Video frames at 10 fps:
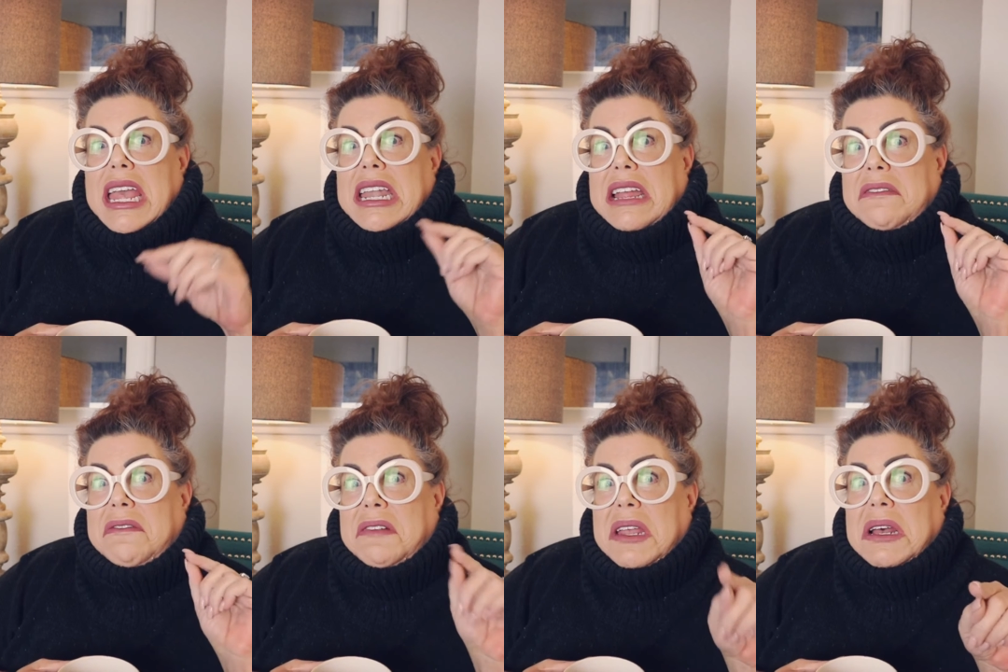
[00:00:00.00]
And I
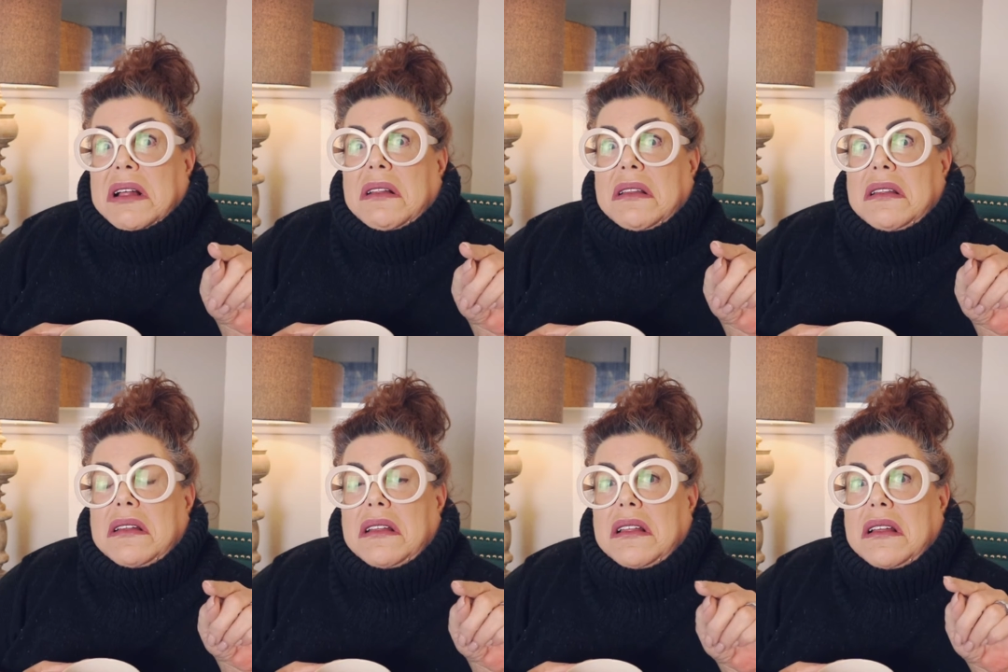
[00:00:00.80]
feel
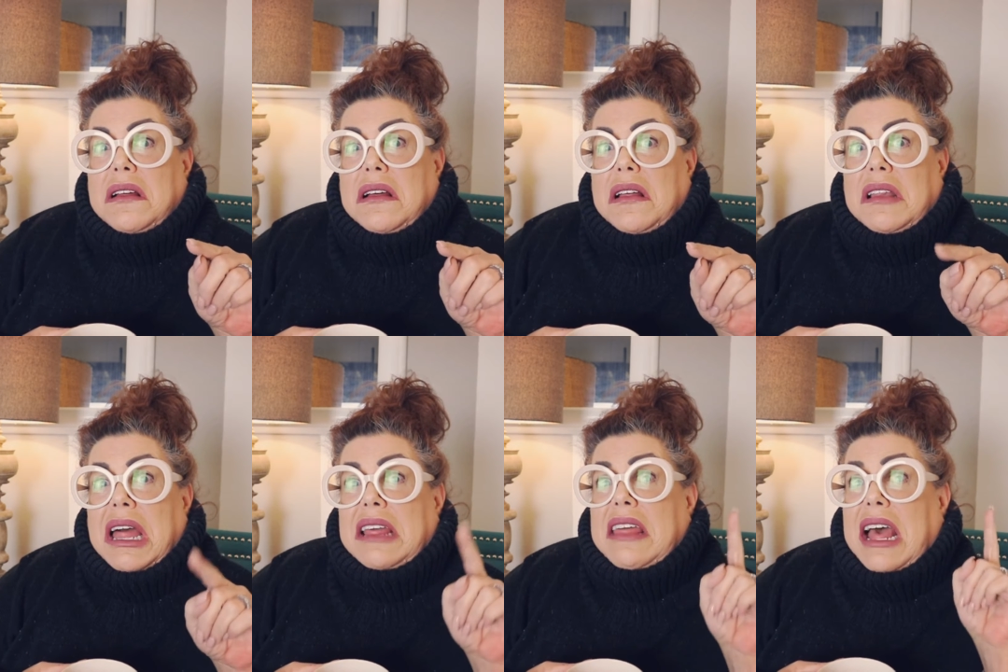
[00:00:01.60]

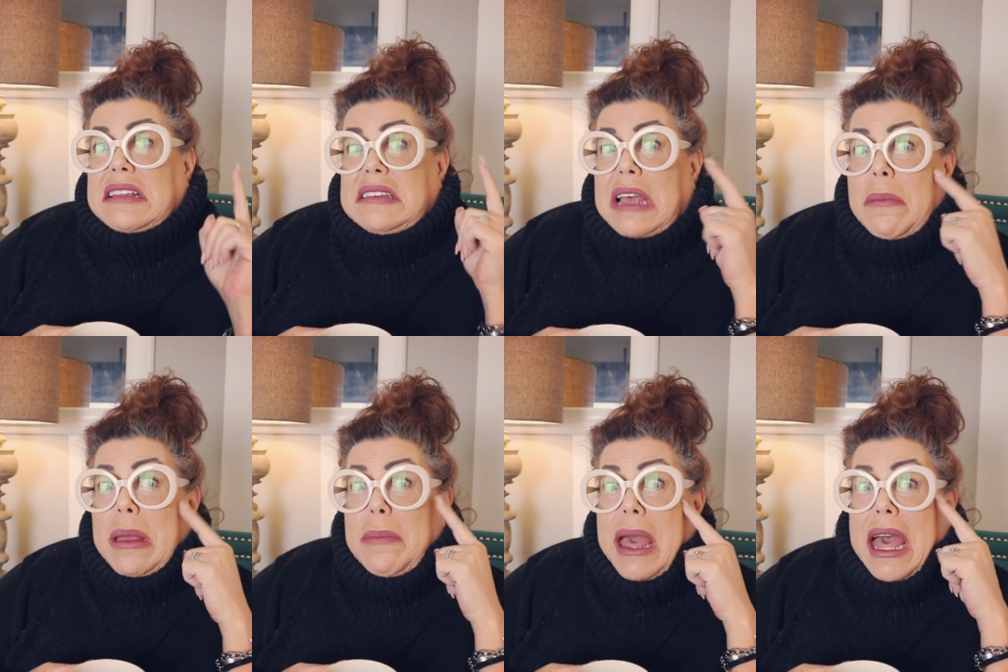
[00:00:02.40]
like that's
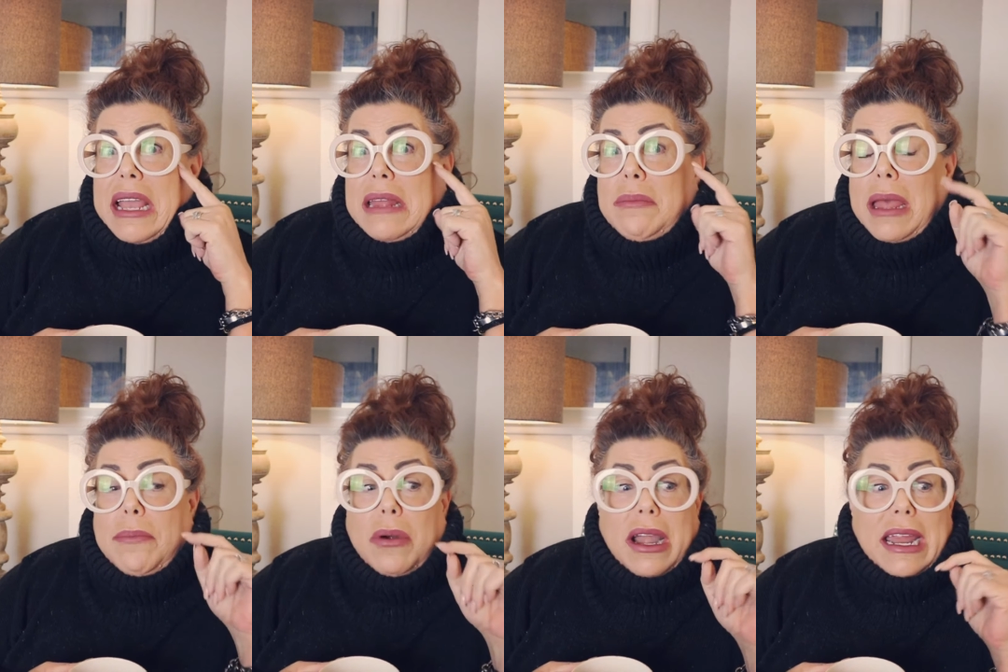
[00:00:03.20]
coming back in my
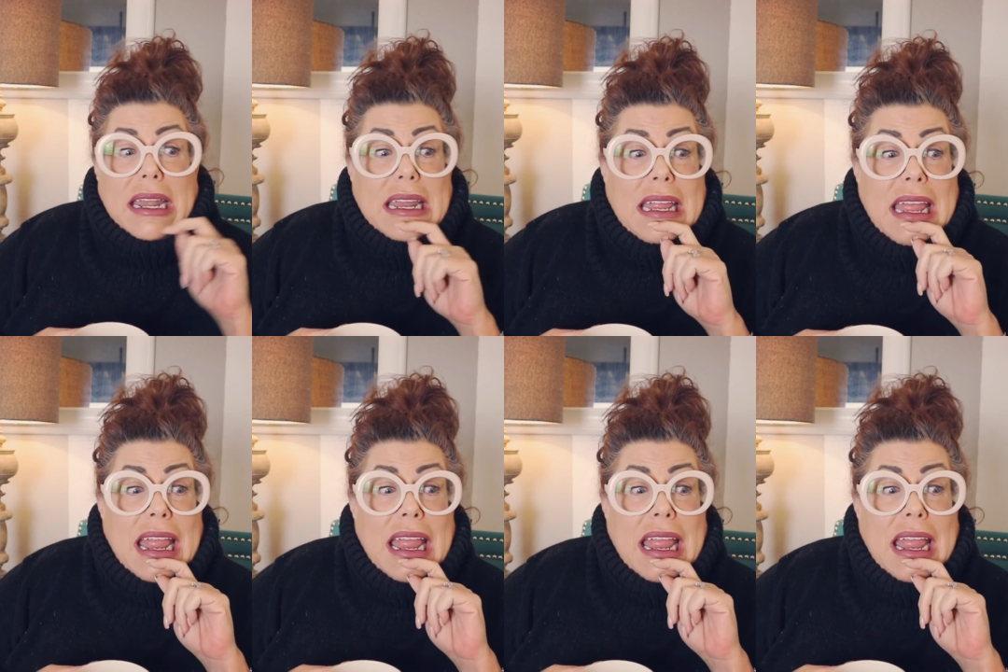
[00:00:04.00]
brain.